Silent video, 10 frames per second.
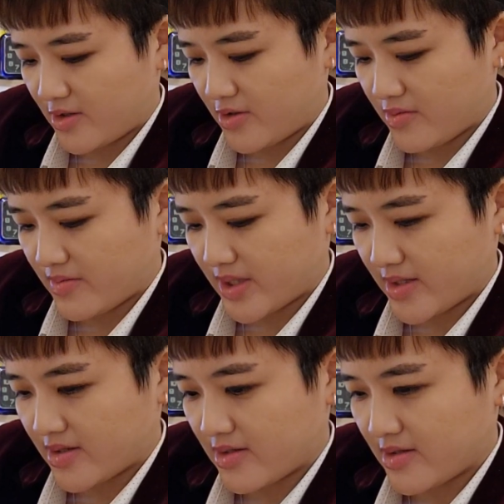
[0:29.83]
Oh
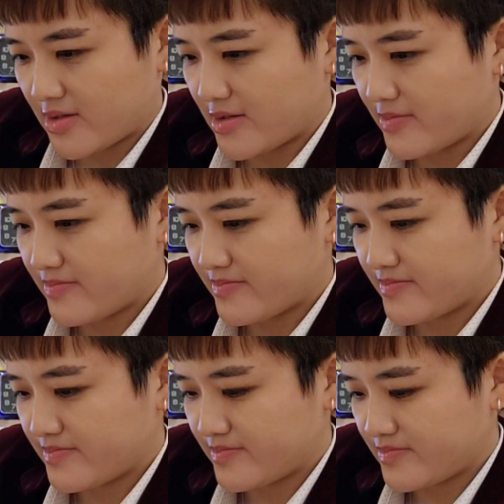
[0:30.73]
my god.
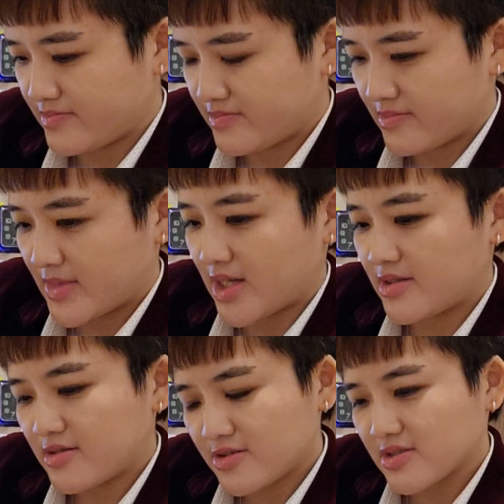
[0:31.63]

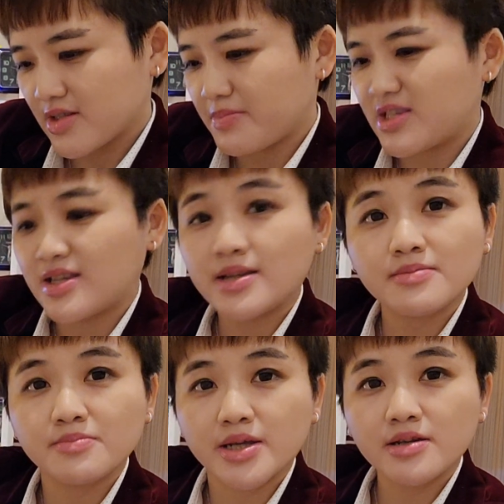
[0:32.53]
I didn't know it's gonna be
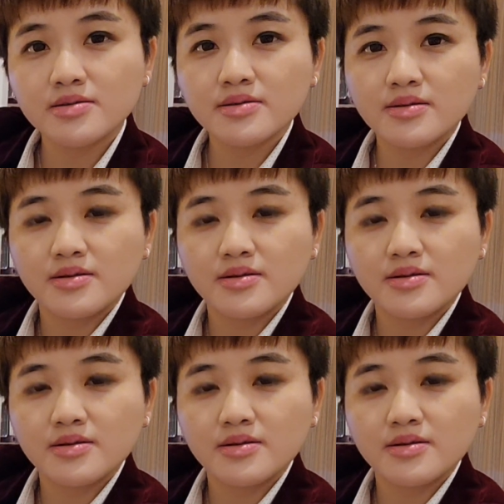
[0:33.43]
that big.